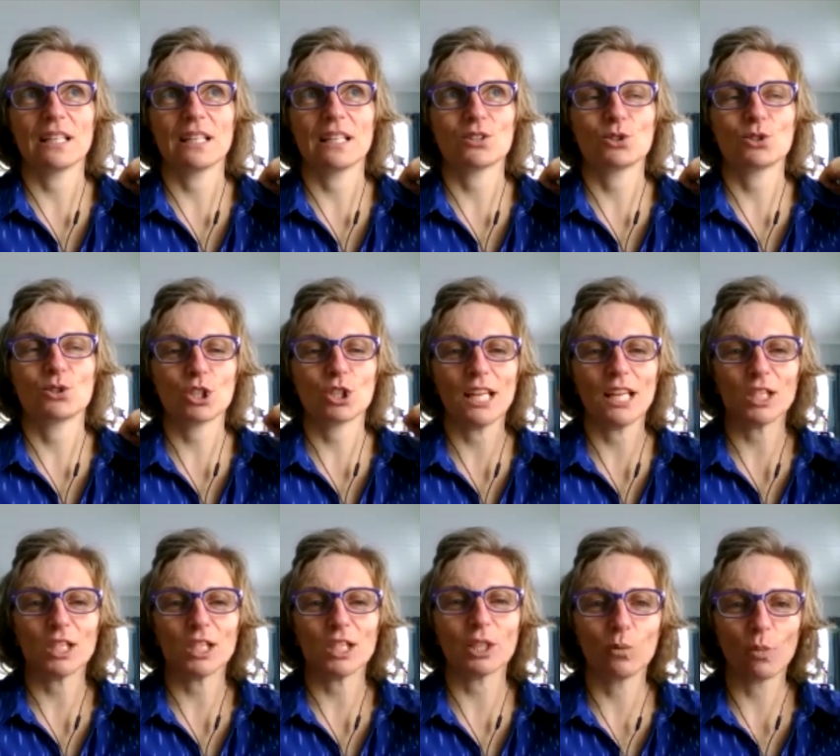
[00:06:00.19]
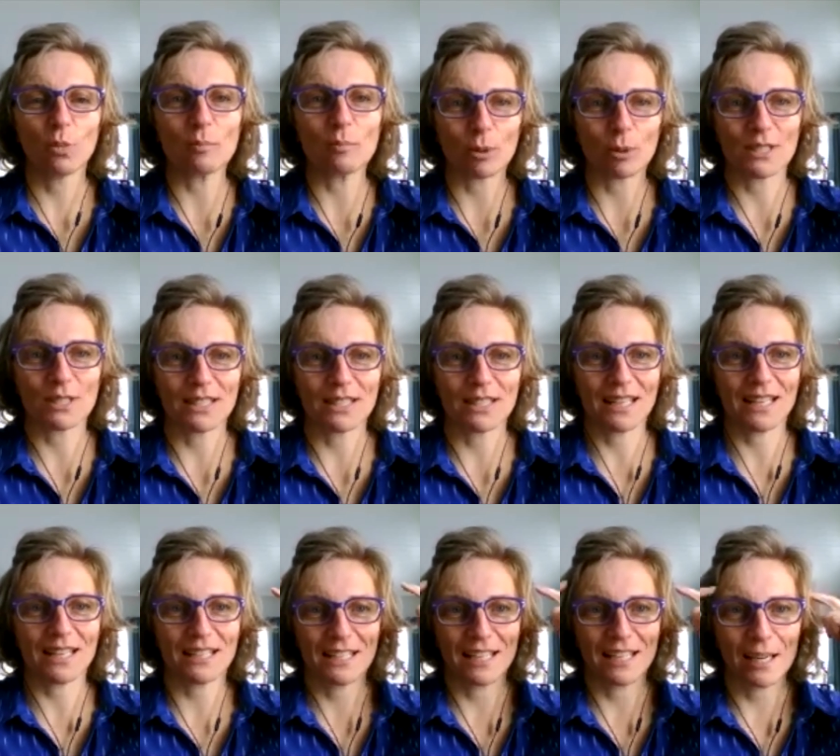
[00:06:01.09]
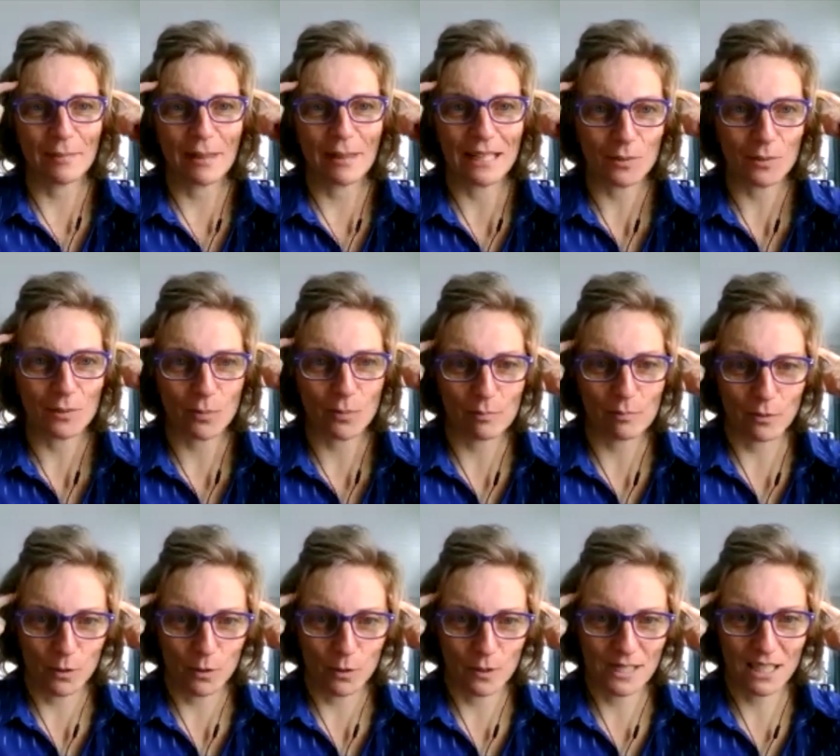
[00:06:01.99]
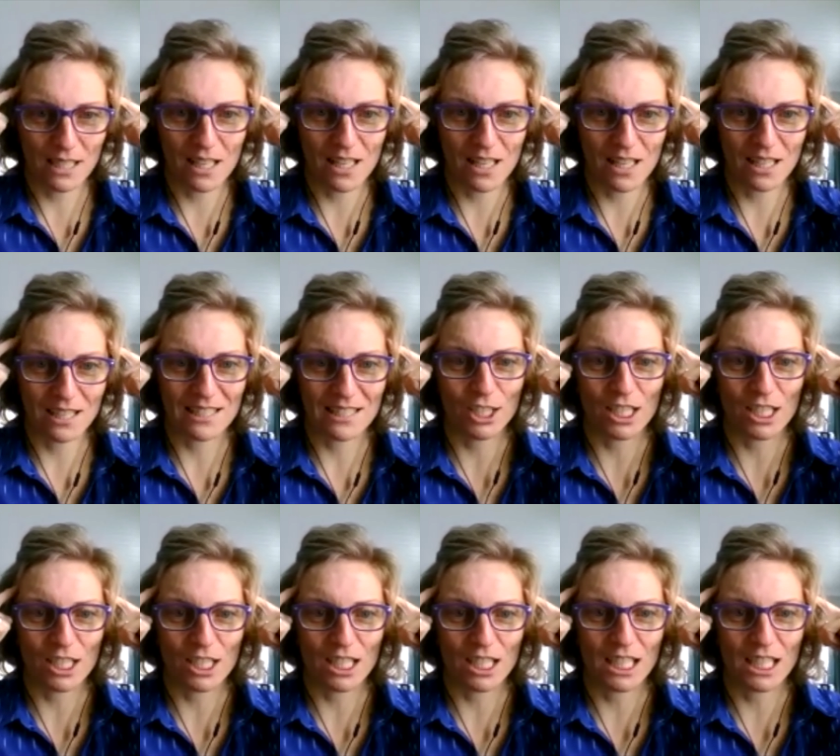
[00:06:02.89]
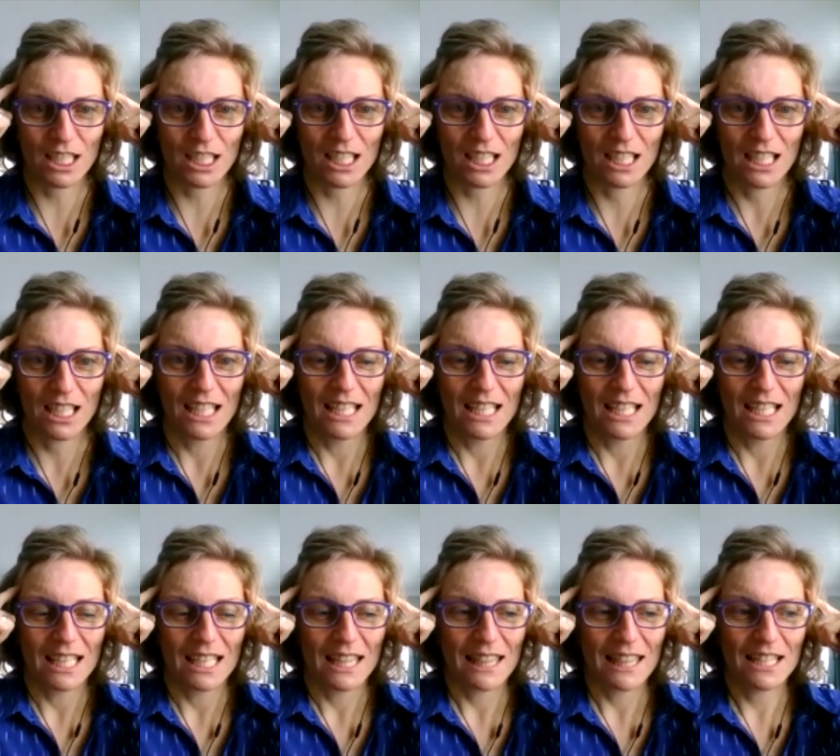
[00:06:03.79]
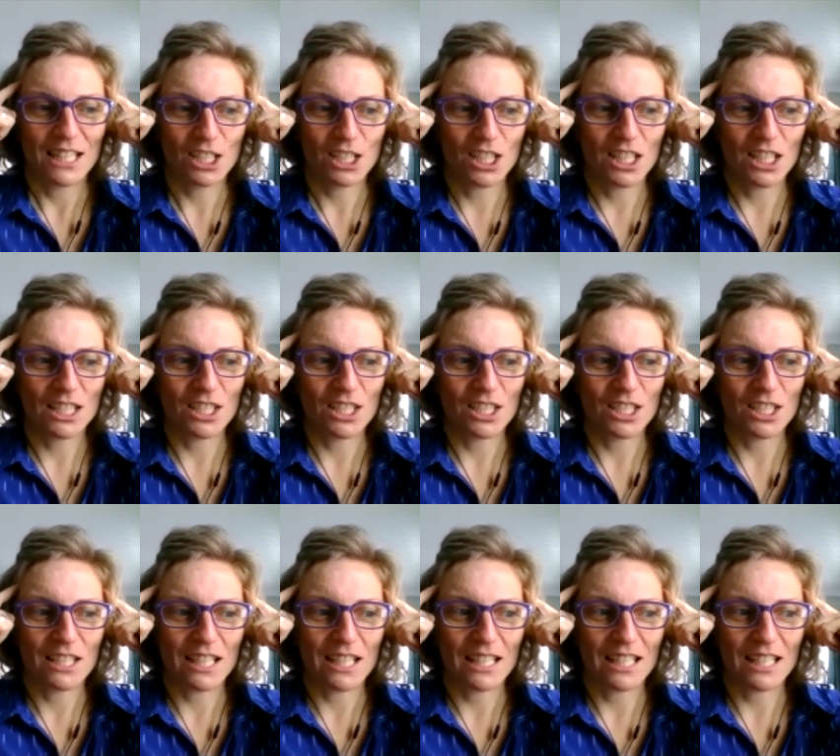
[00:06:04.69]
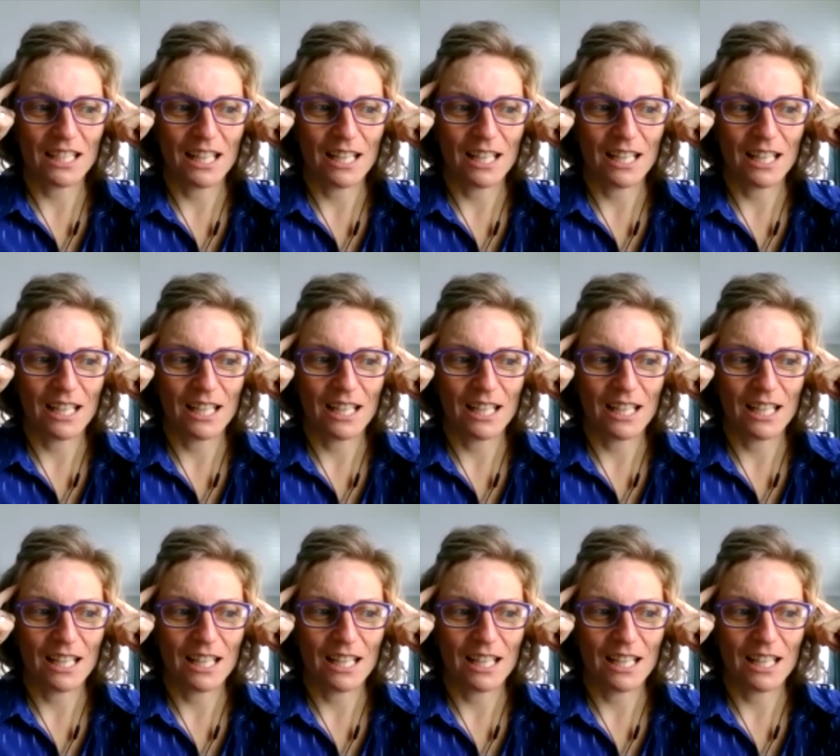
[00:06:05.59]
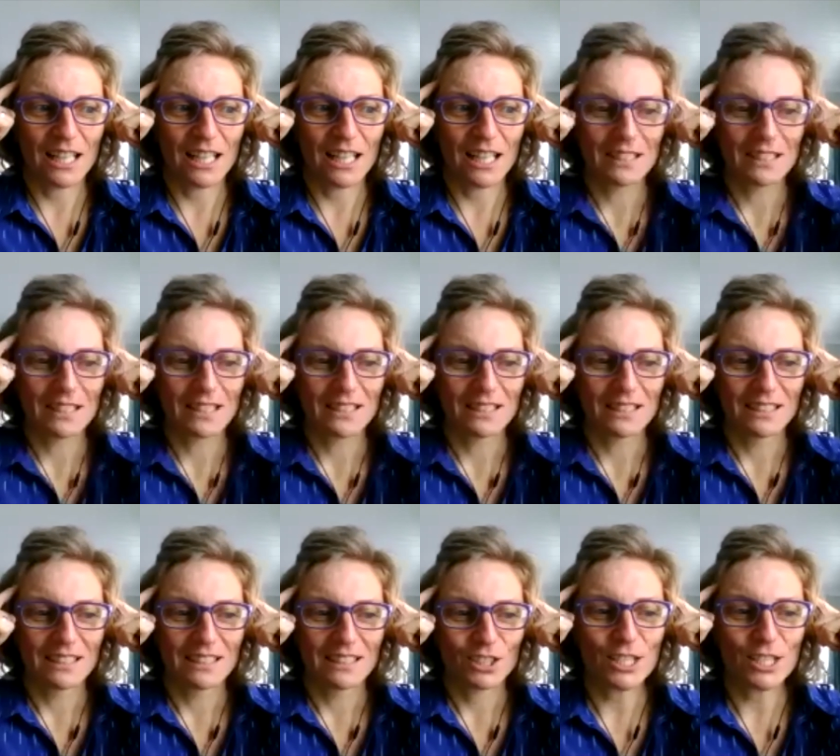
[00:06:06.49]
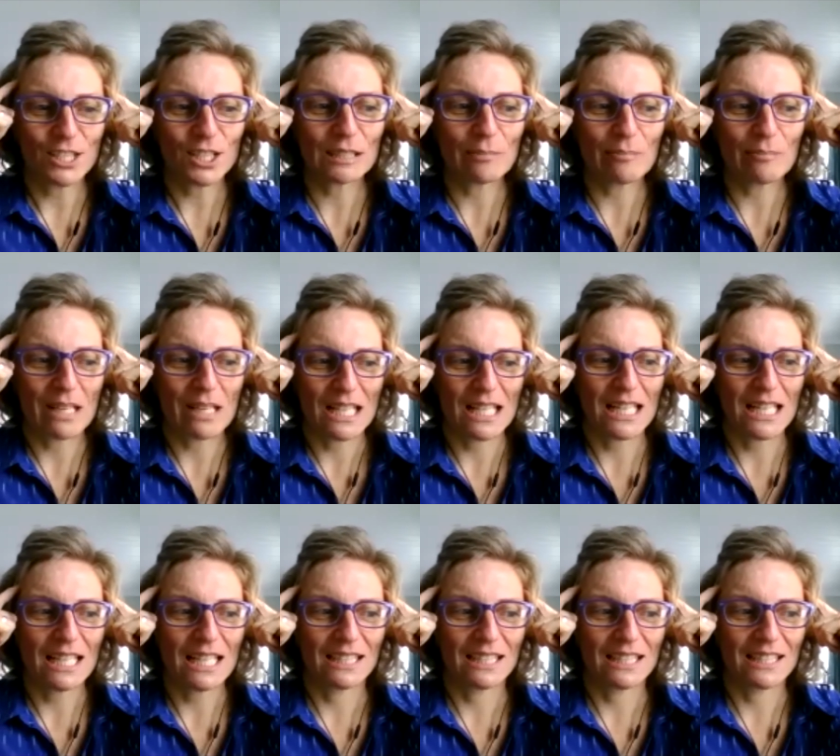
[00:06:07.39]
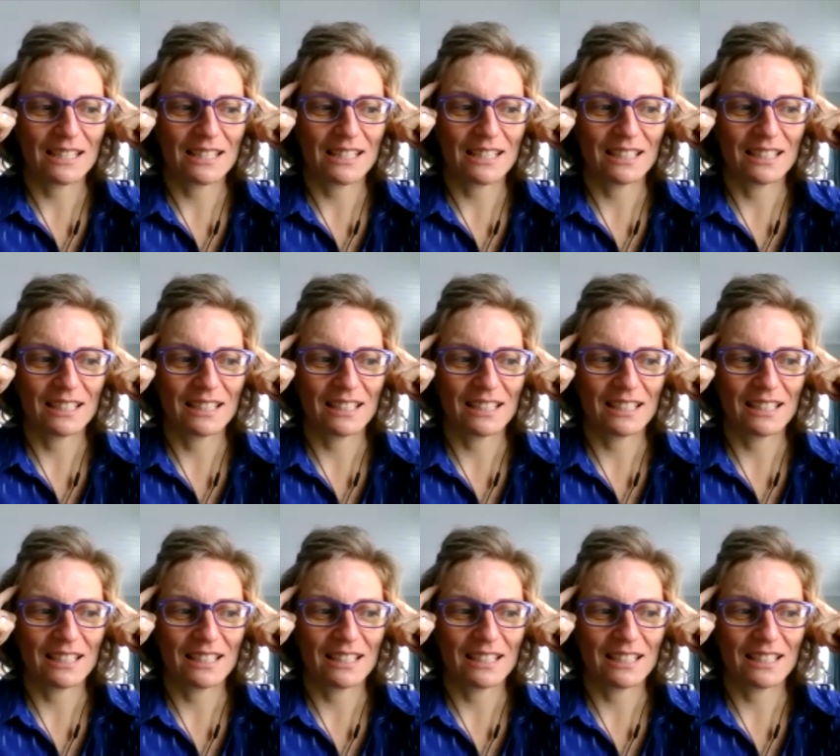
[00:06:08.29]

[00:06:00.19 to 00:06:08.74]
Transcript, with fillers: it's changing one person at a time. That's what I'm focusing on is changing um, changing the minds